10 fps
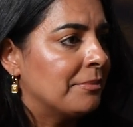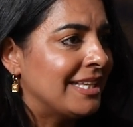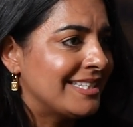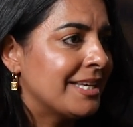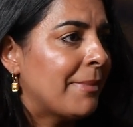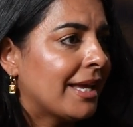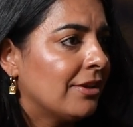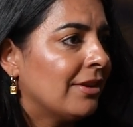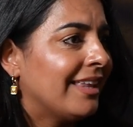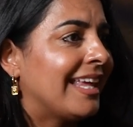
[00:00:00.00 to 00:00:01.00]
in
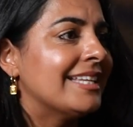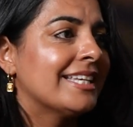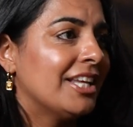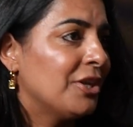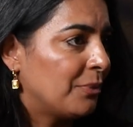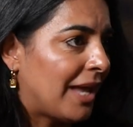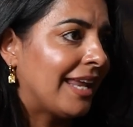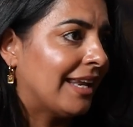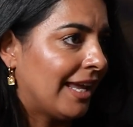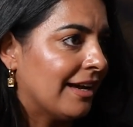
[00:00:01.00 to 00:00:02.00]
Temecula, they didn't
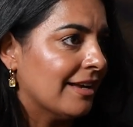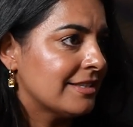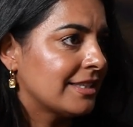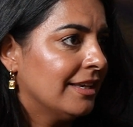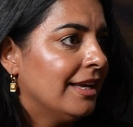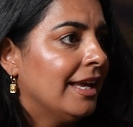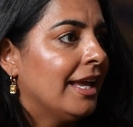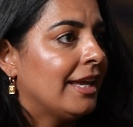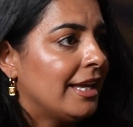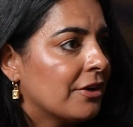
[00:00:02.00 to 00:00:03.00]
unite like us.
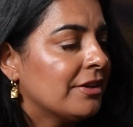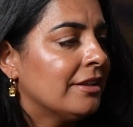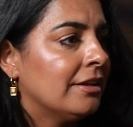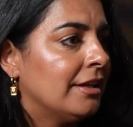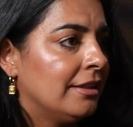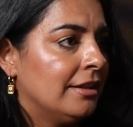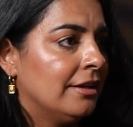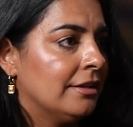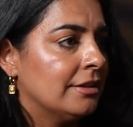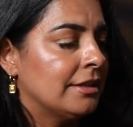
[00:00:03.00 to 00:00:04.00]
Here in
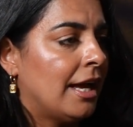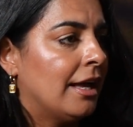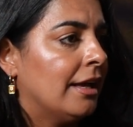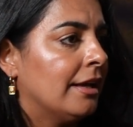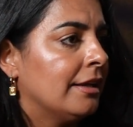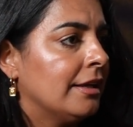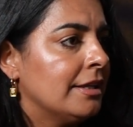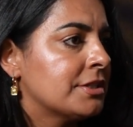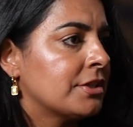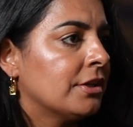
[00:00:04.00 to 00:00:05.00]
the
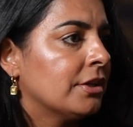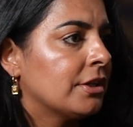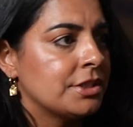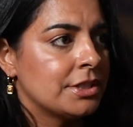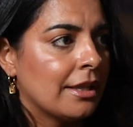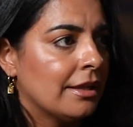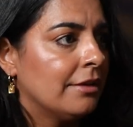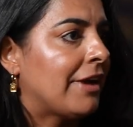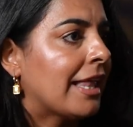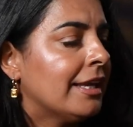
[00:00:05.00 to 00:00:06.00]
eastern
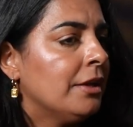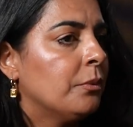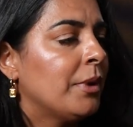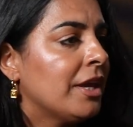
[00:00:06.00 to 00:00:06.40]
Coachella Valley, we